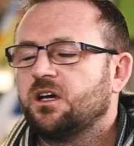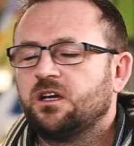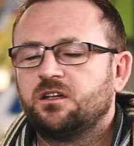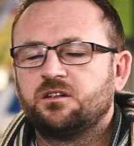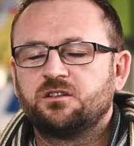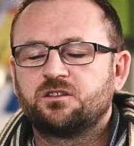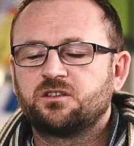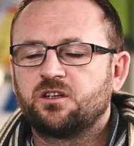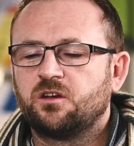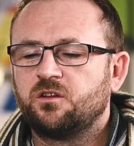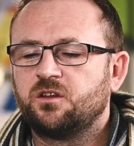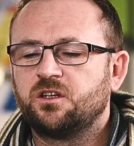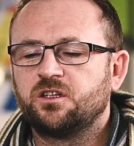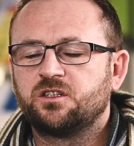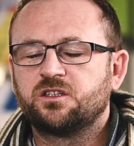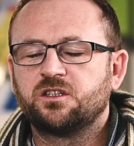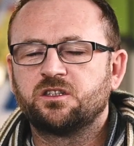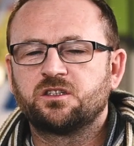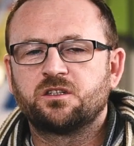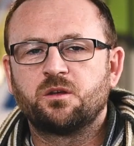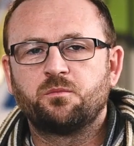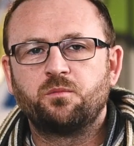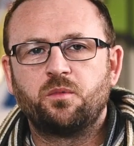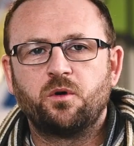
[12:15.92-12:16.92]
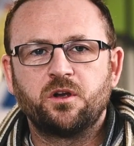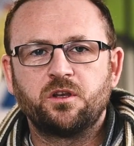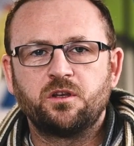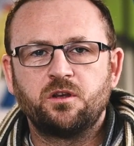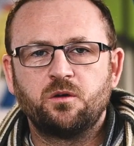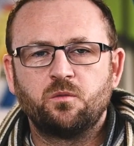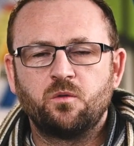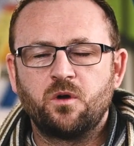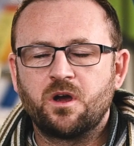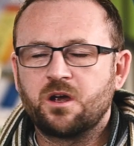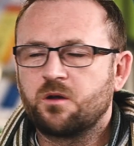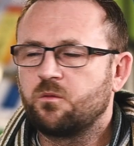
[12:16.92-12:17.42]
And so this is the point.
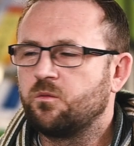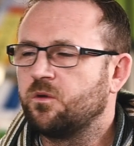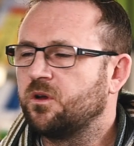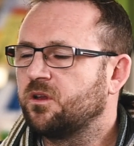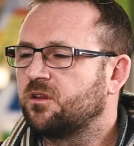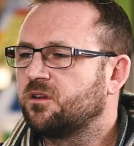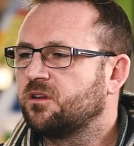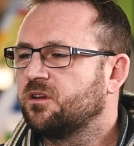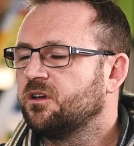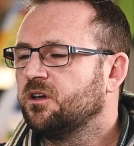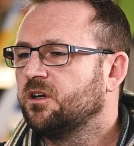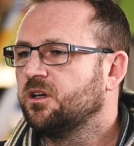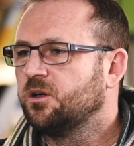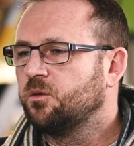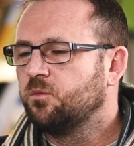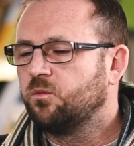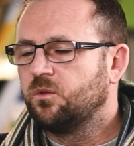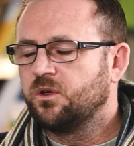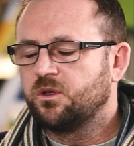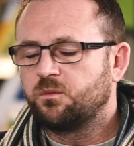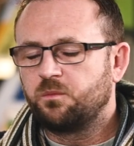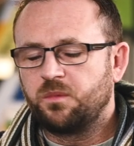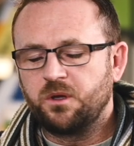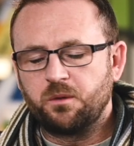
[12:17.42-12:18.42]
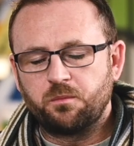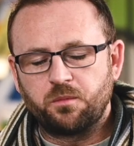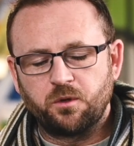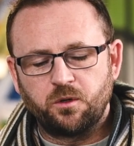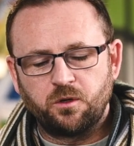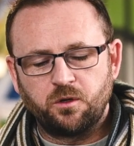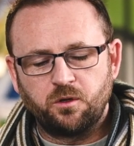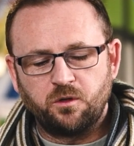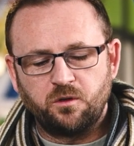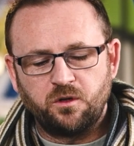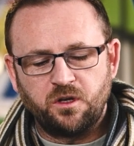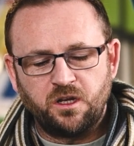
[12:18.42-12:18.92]
You work with people
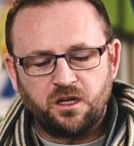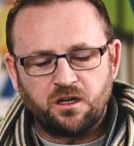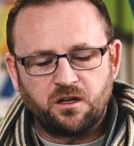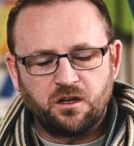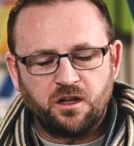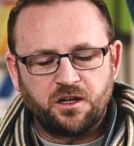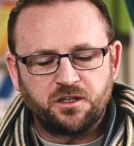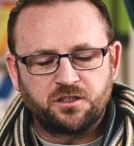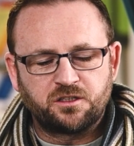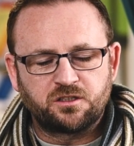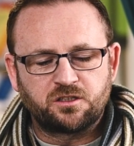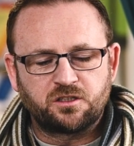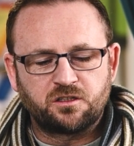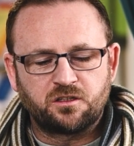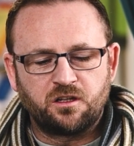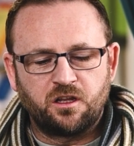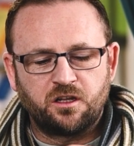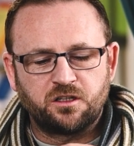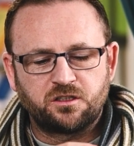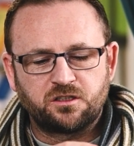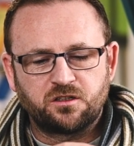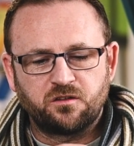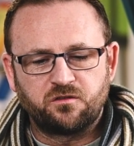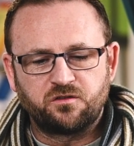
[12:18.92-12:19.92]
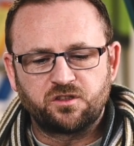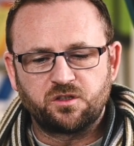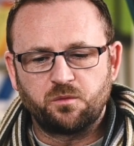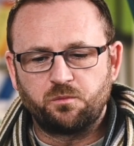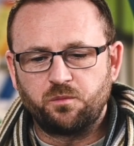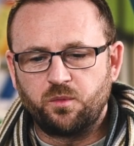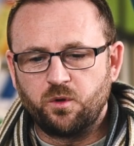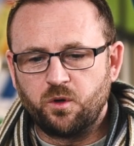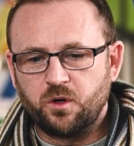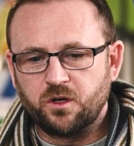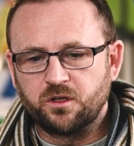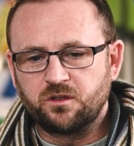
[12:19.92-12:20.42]
who need lots of
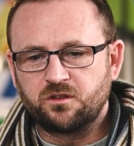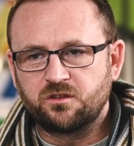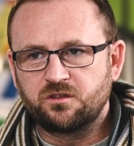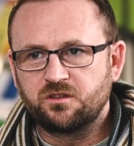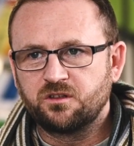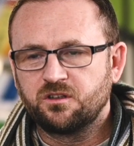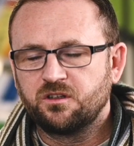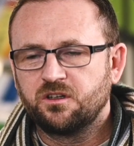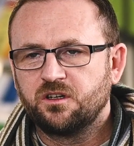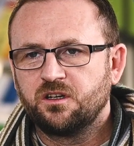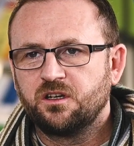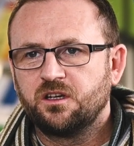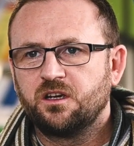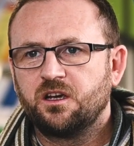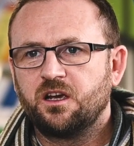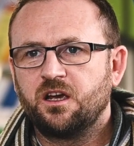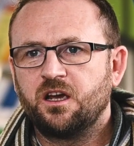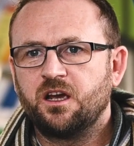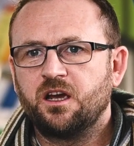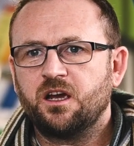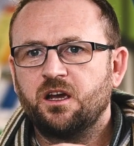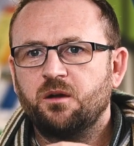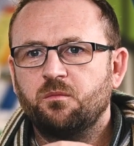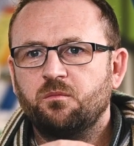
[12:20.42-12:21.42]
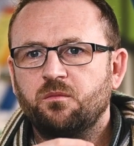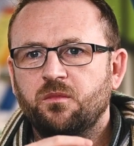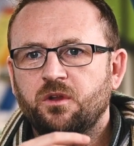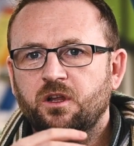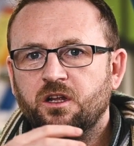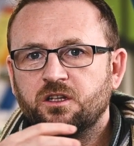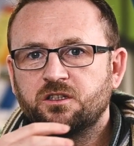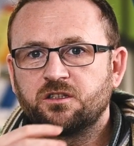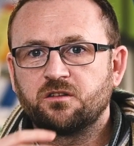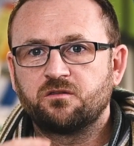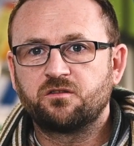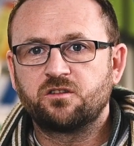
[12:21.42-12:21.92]
support,
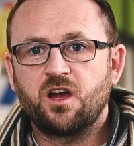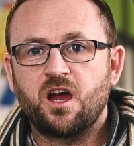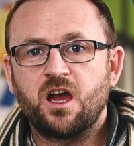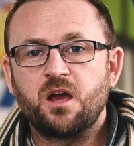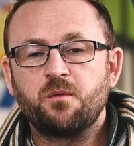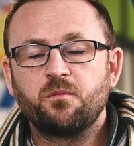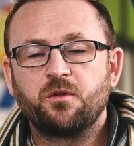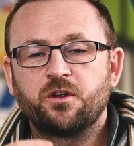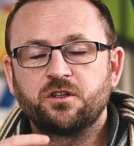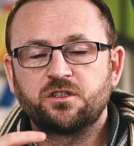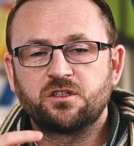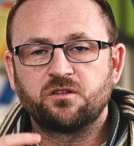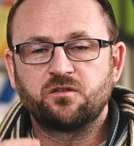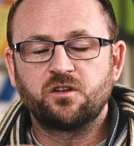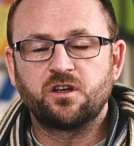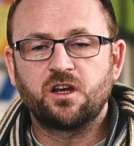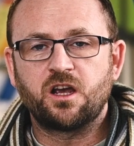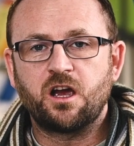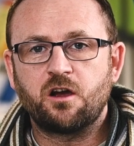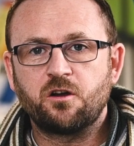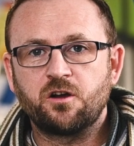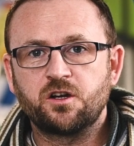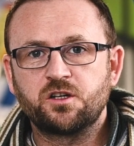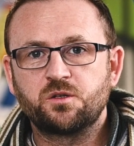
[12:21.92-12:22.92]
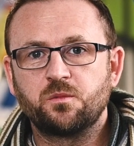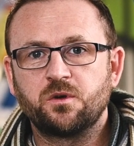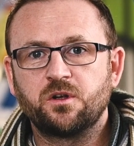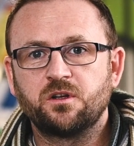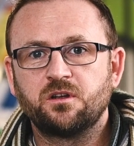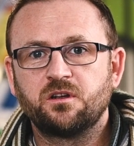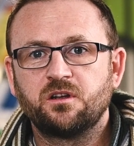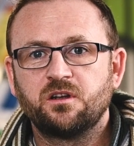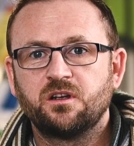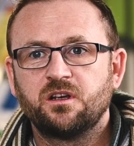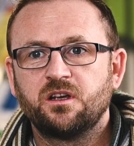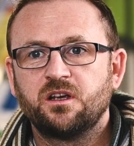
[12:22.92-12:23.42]
lots of time, lots of encouragement,